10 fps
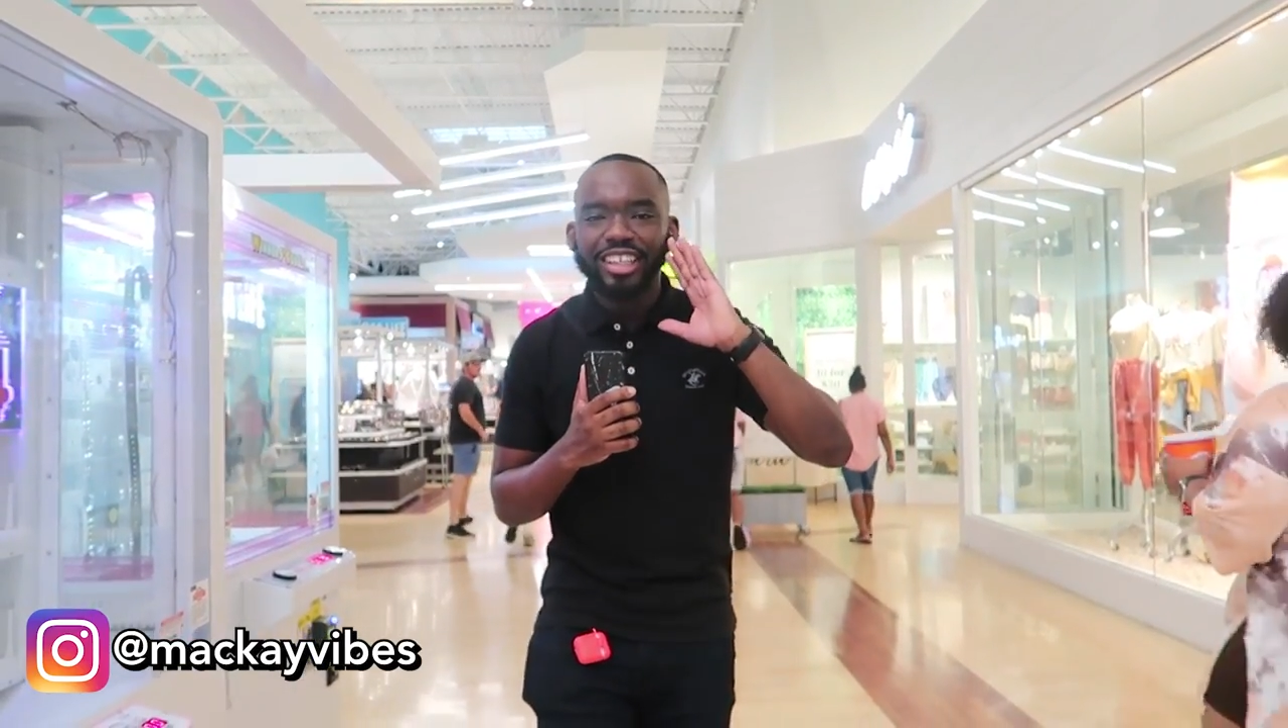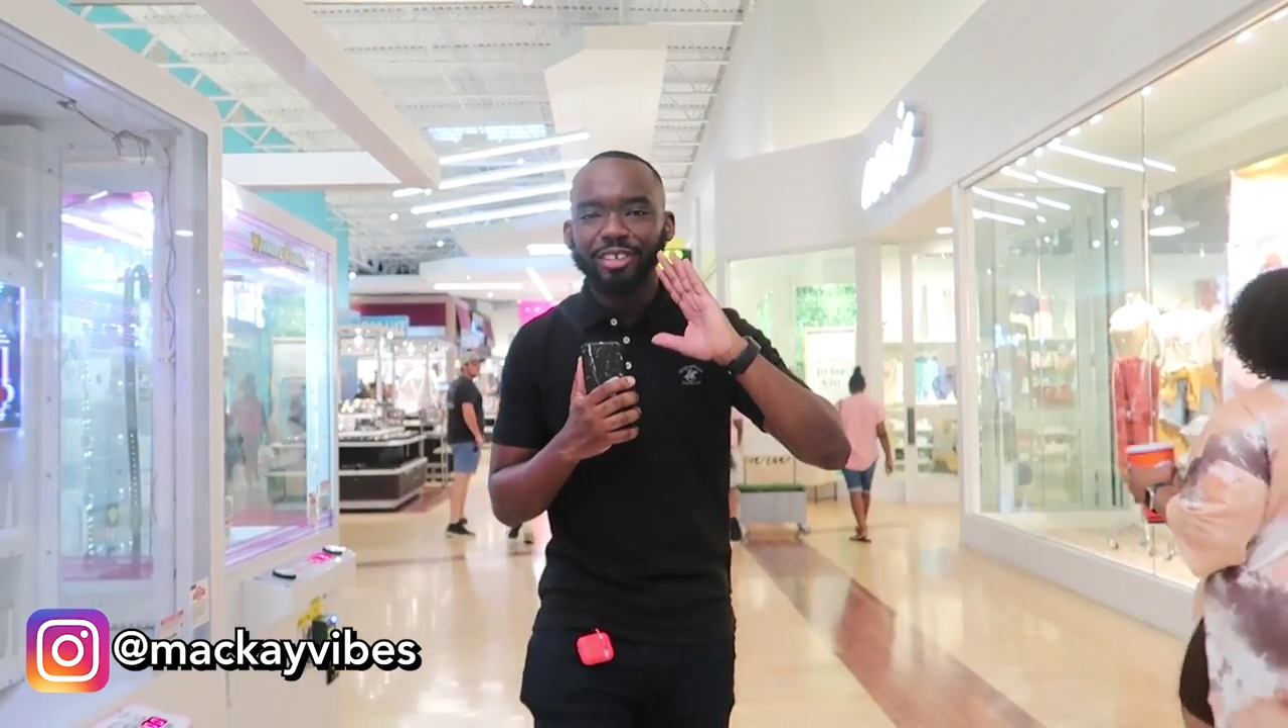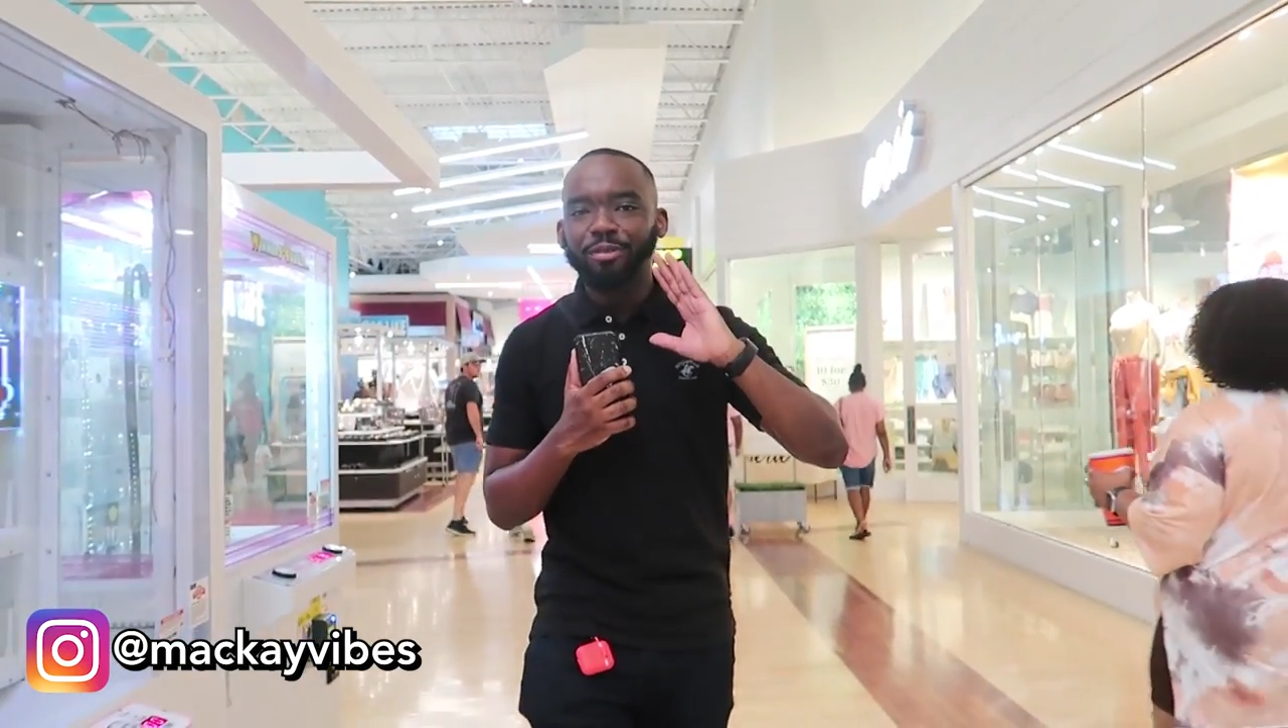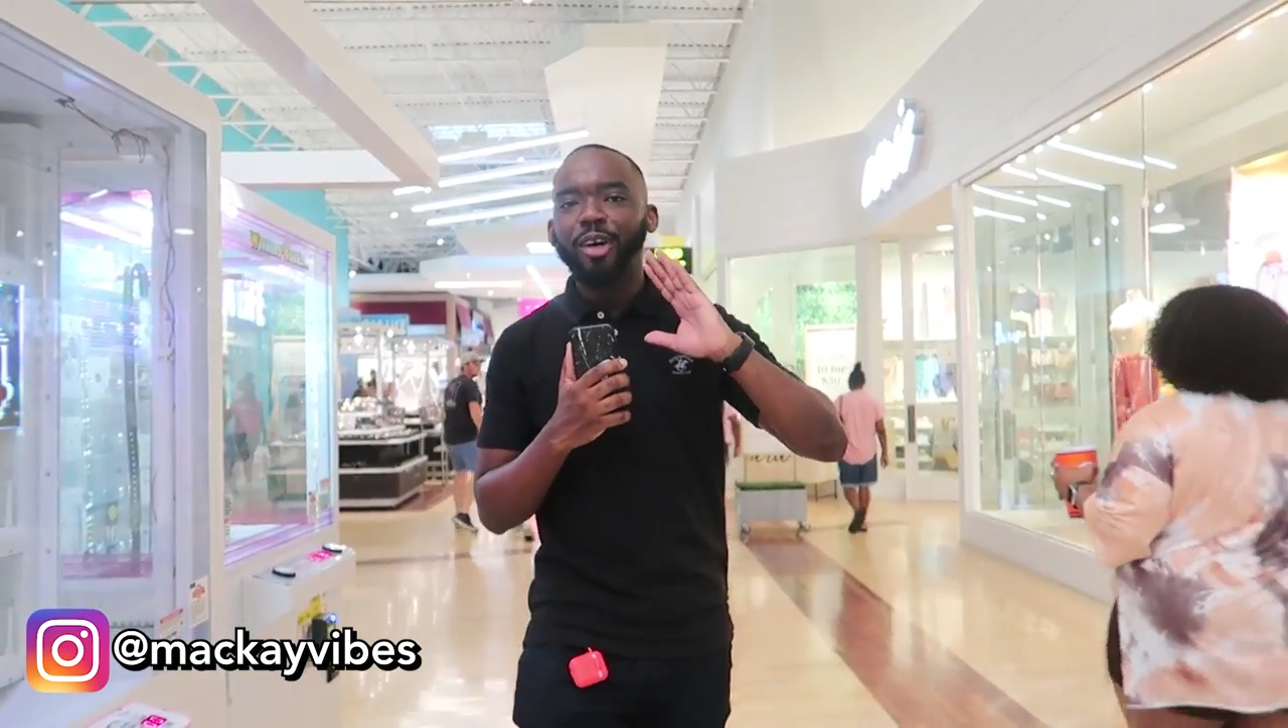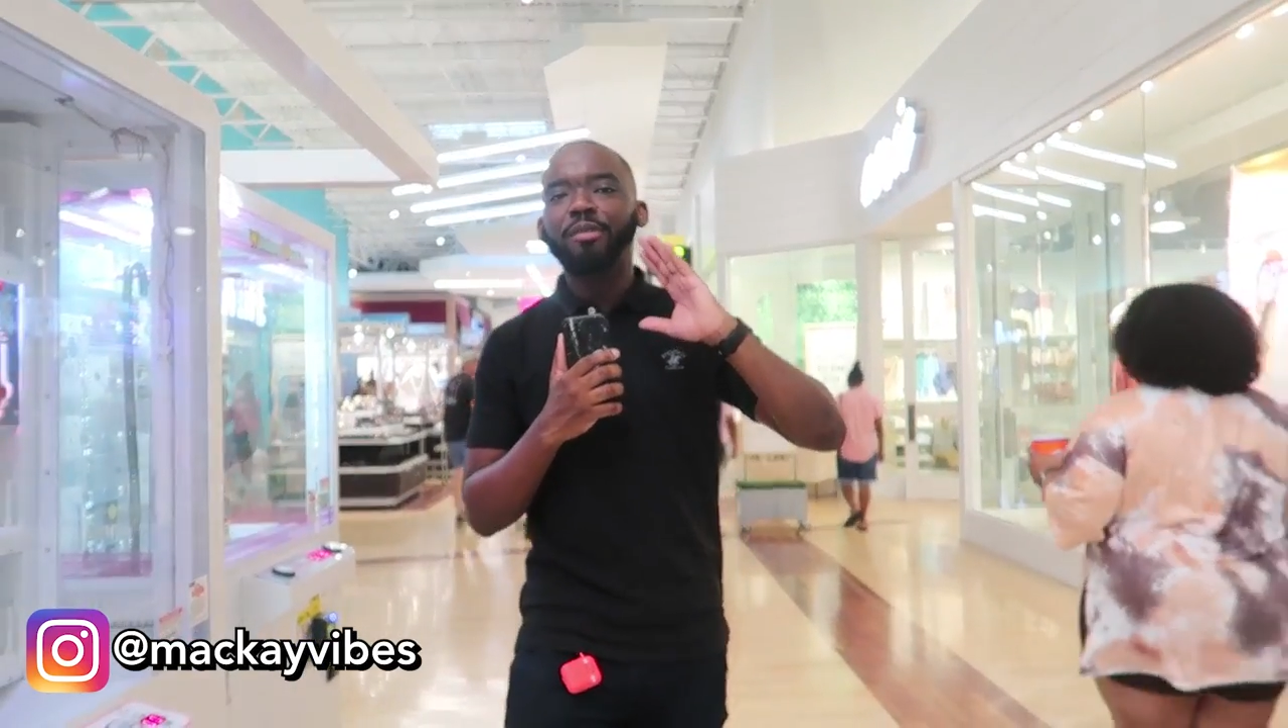
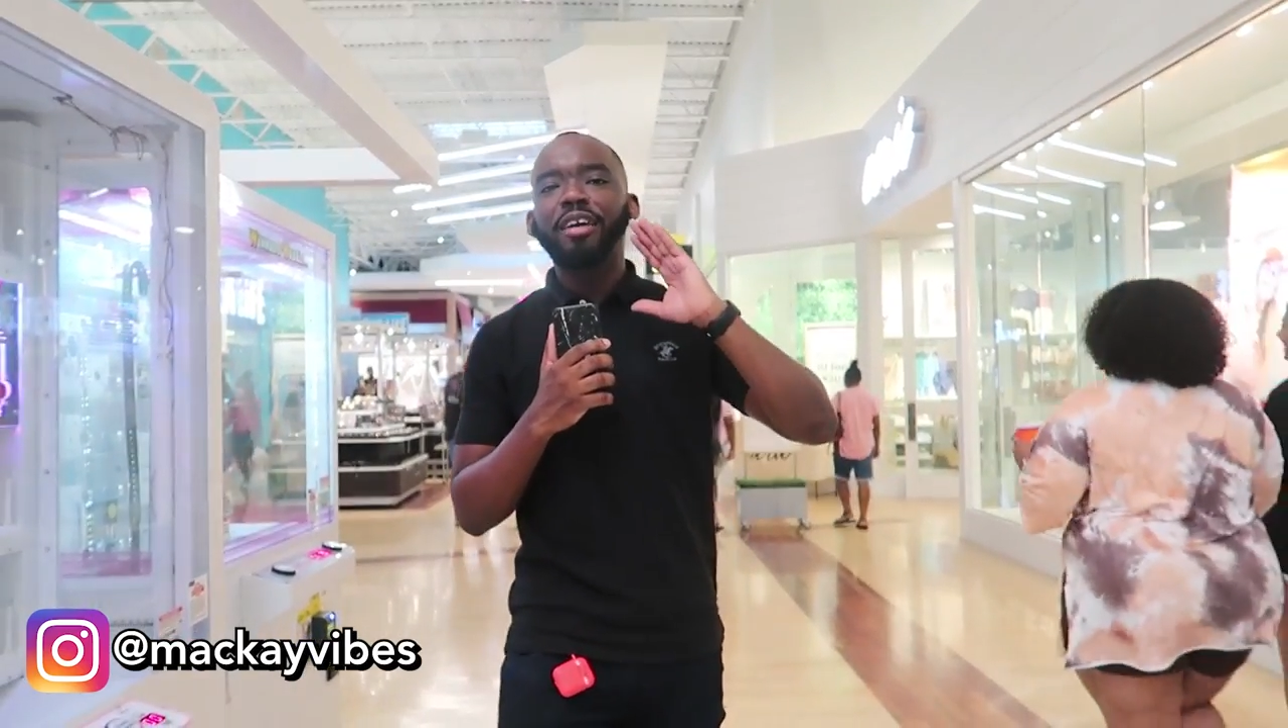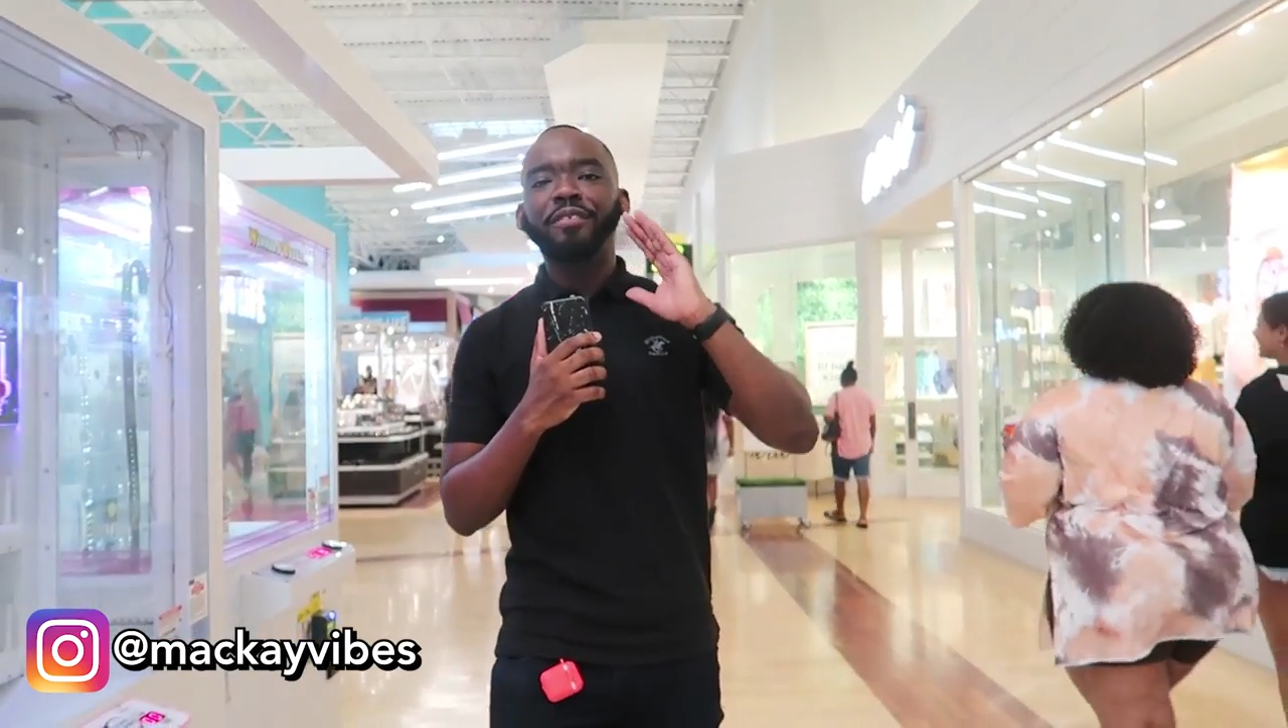The more my